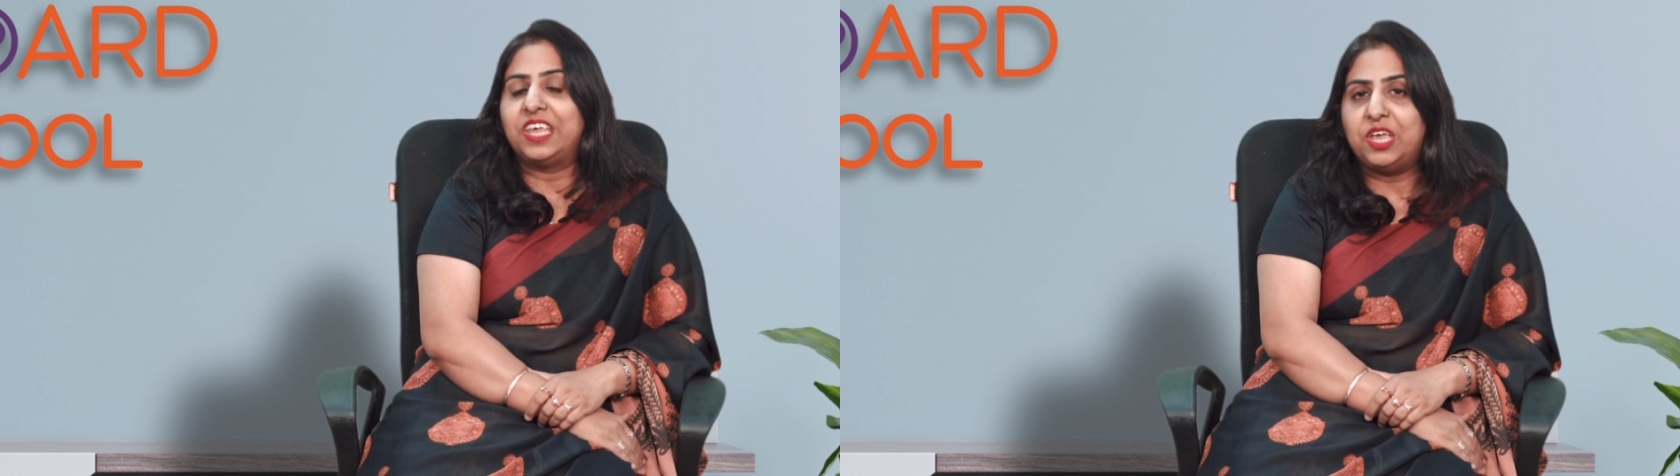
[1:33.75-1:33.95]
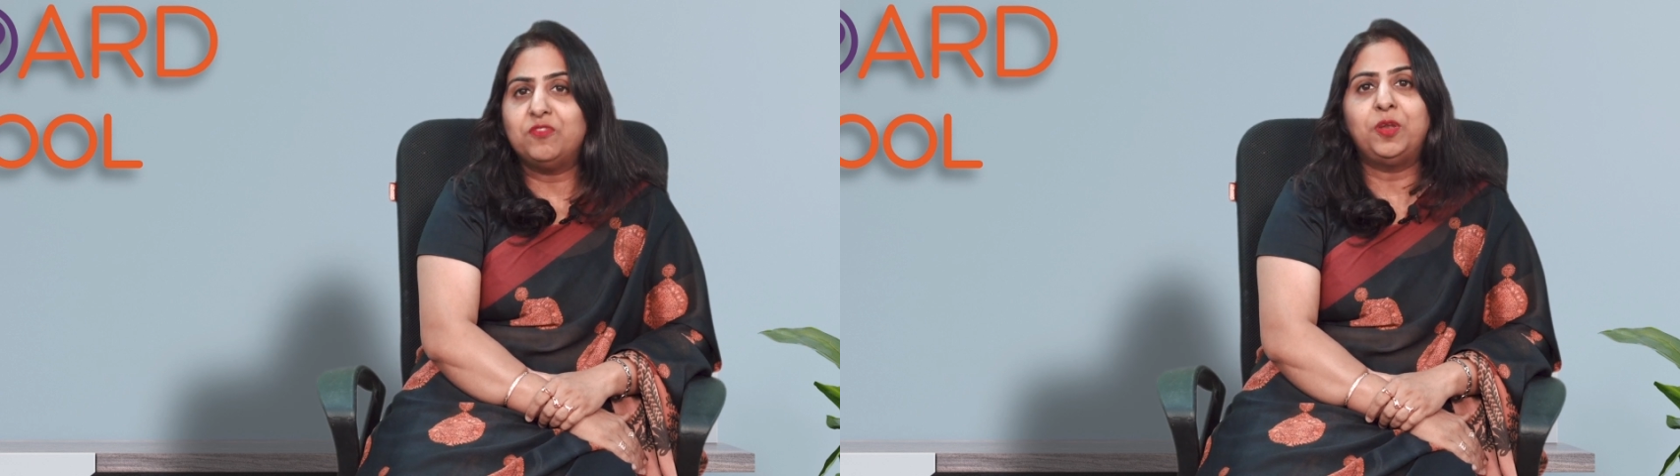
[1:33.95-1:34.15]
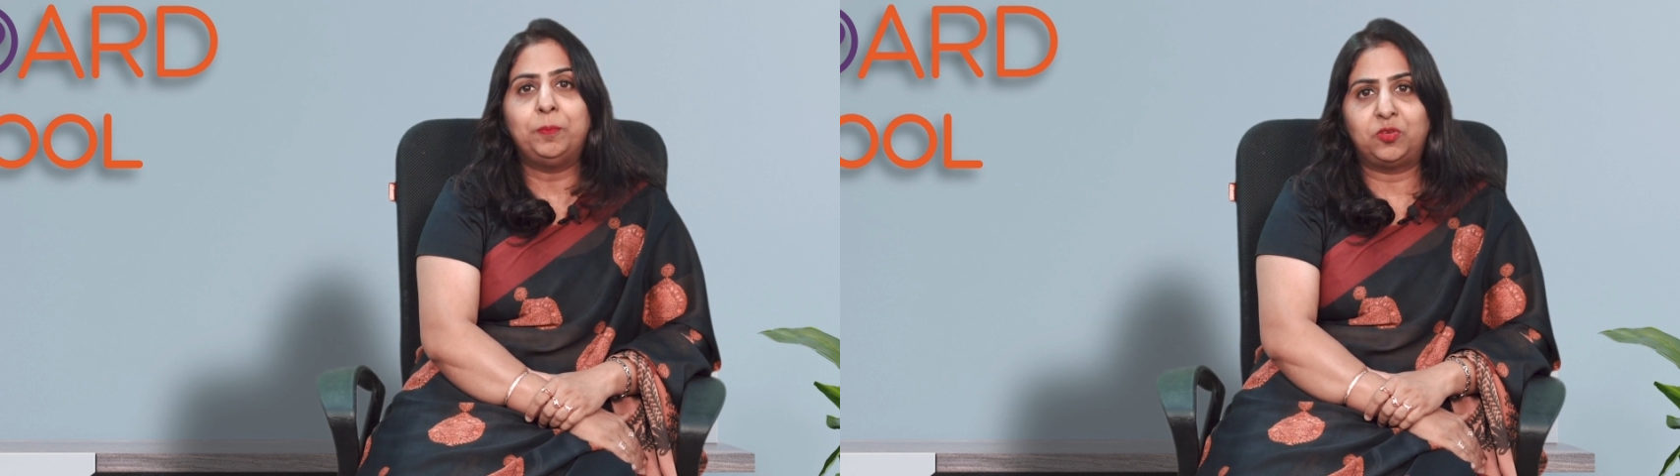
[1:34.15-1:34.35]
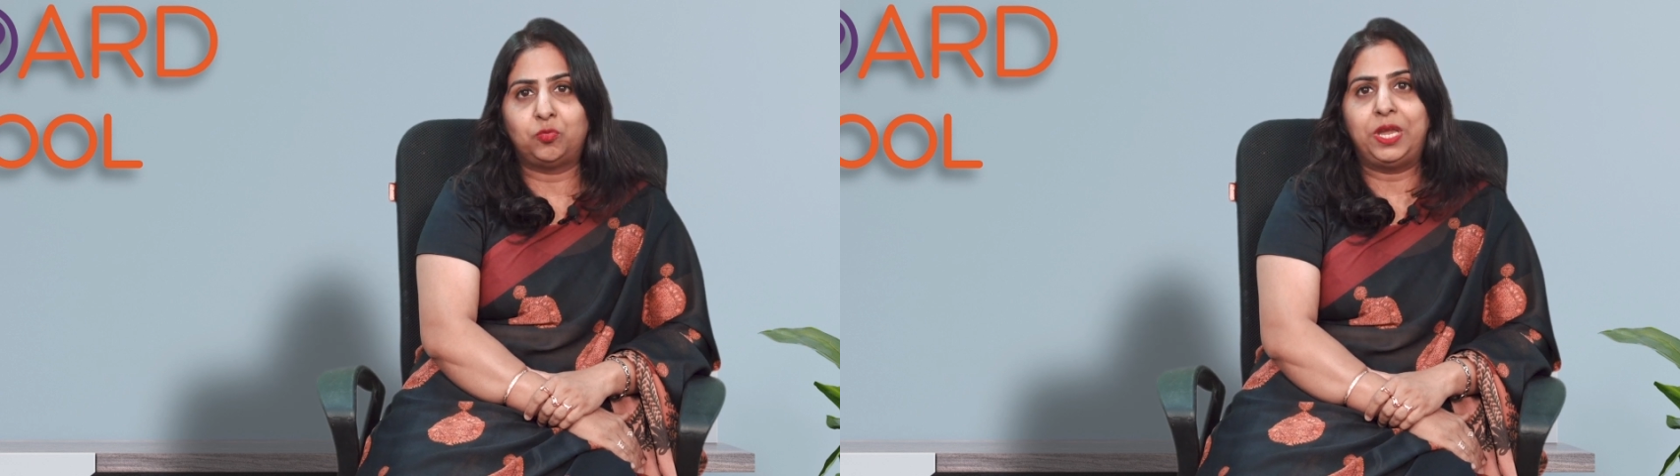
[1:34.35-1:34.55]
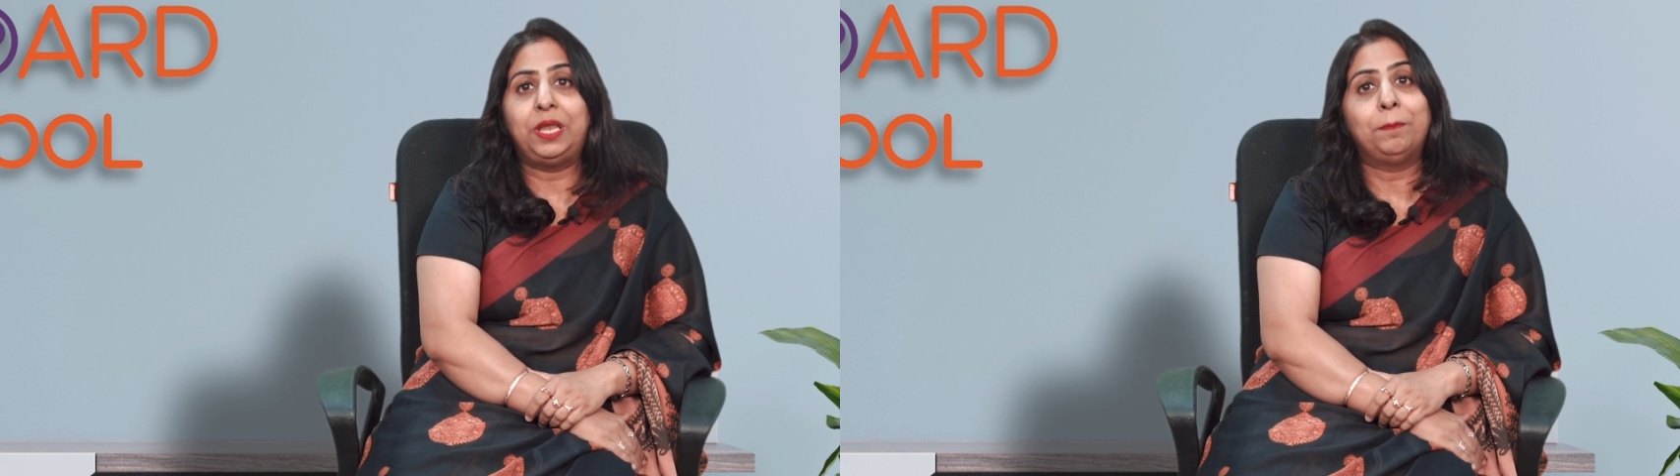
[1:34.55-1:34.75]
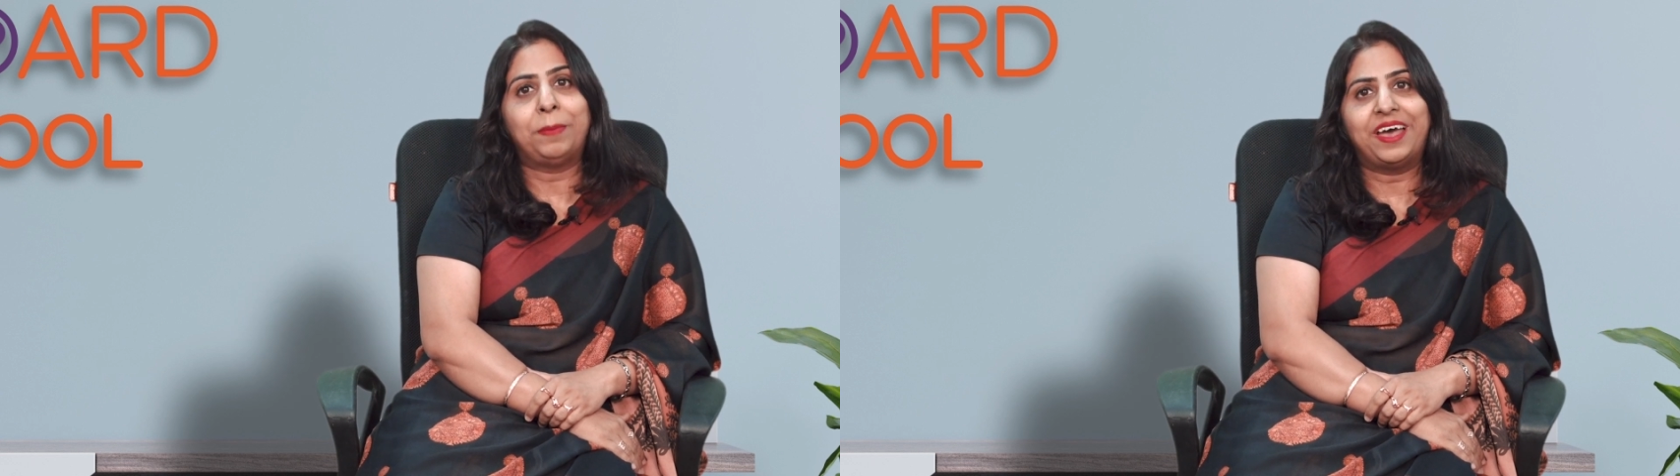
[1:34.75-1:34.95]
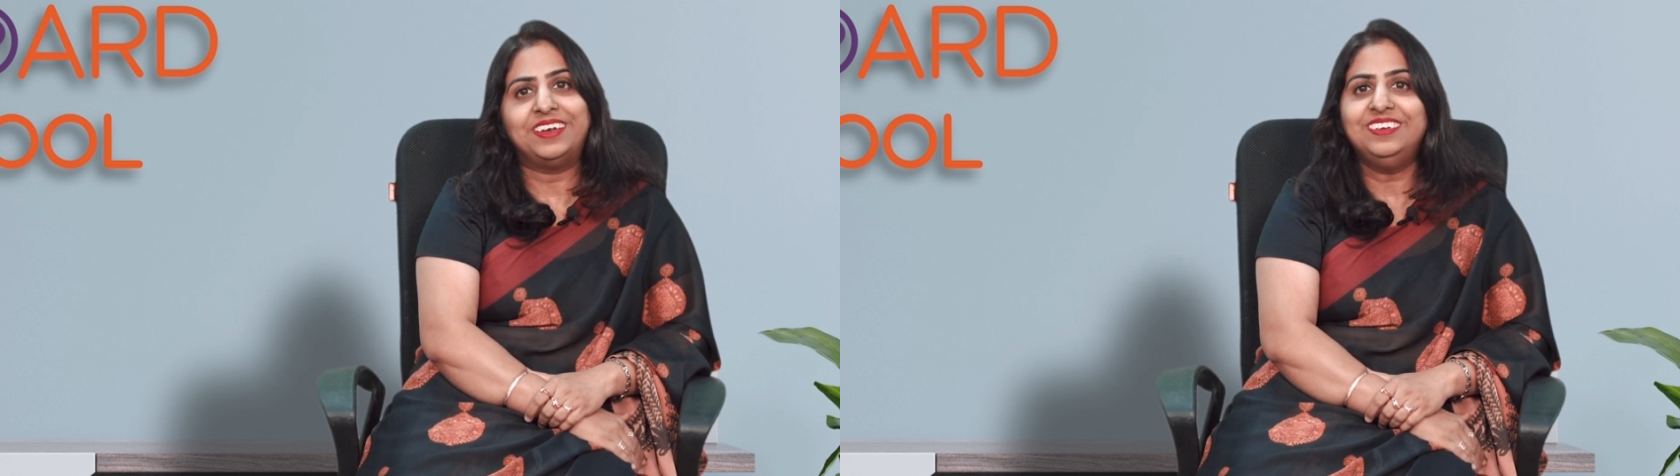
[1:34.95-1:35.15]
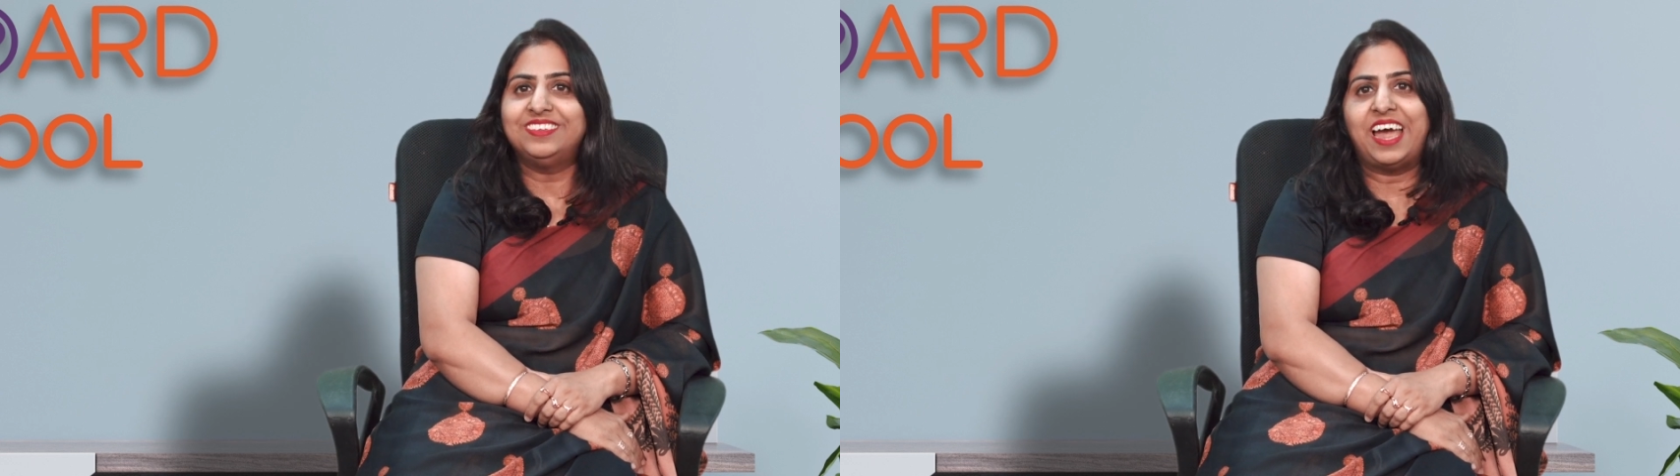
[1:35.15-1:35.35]
even between
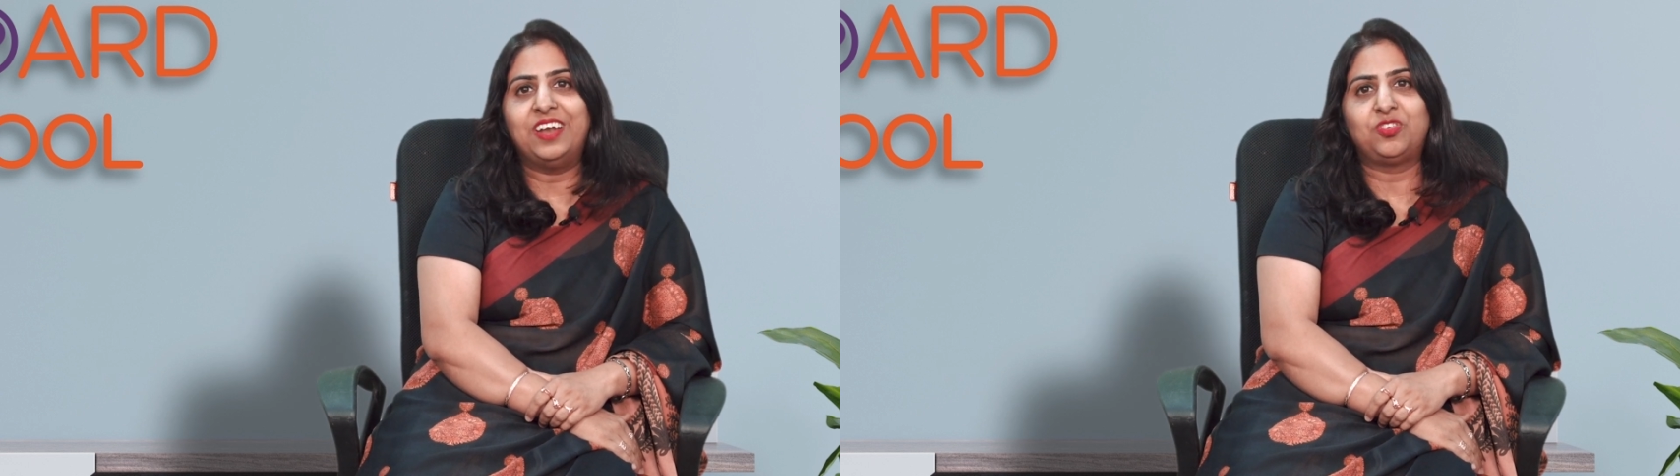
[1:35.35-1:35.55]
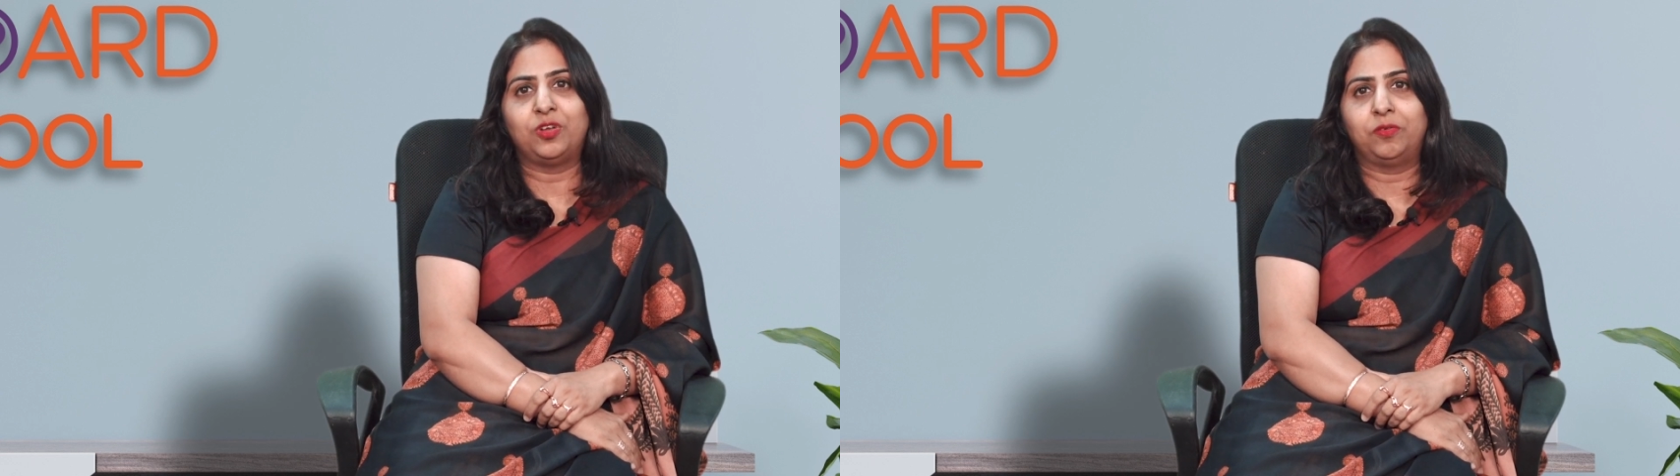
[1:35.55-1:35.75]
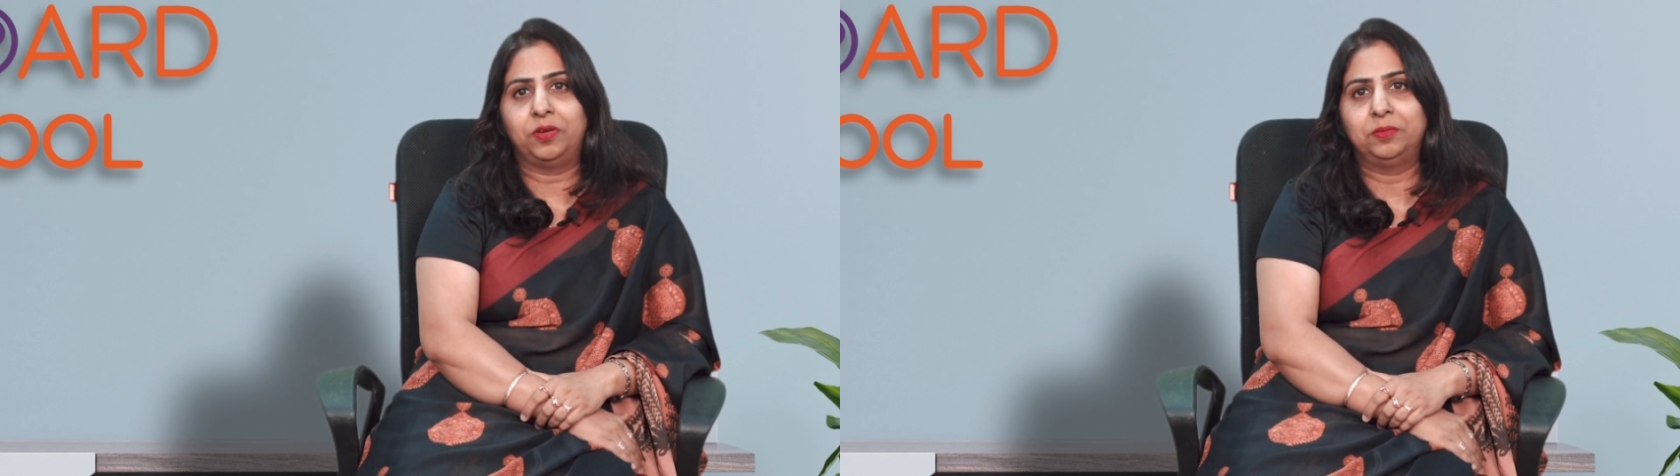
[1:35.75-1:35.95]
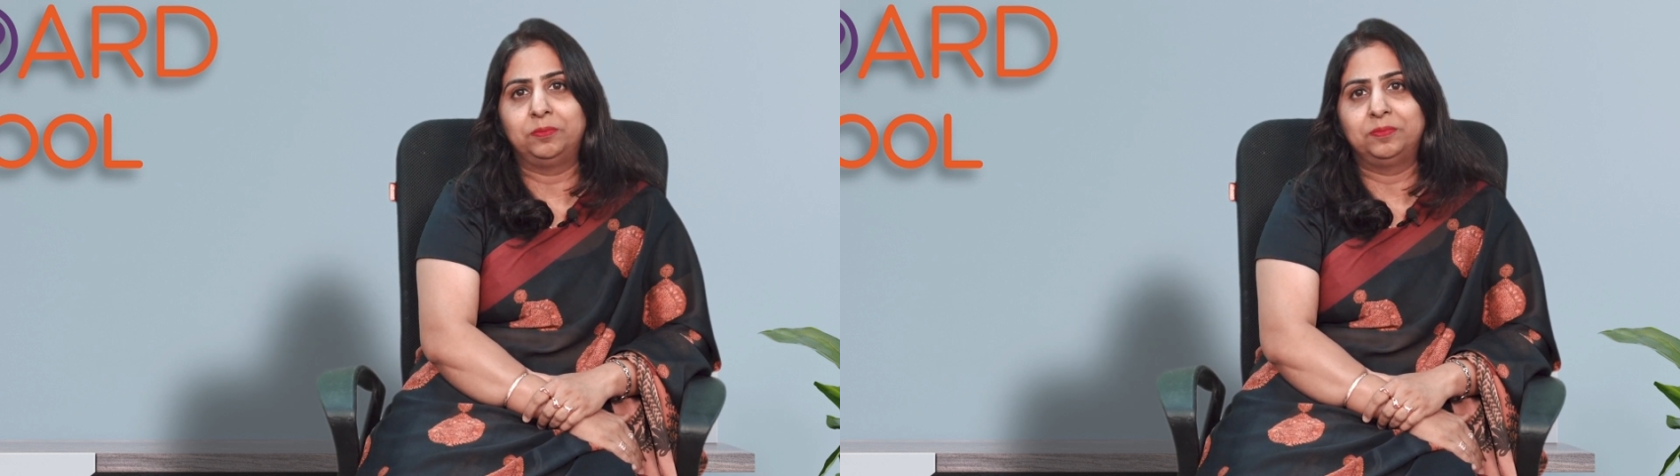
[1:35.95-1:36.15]
parents and children.